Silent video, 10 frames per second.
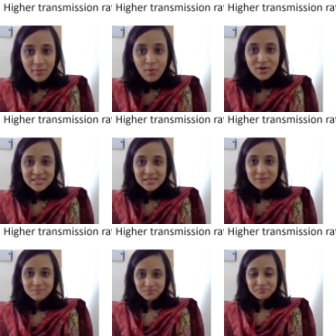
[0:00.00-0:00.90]
body.
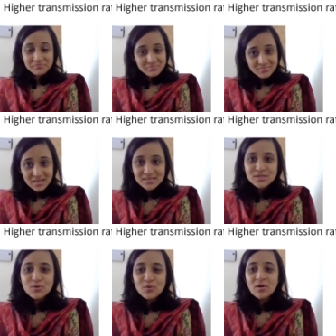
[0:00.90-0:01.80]

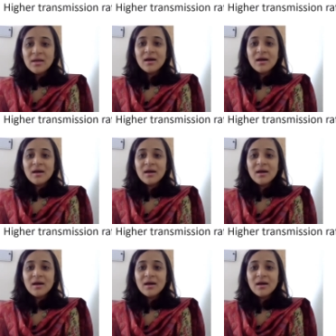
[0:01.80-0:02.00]
So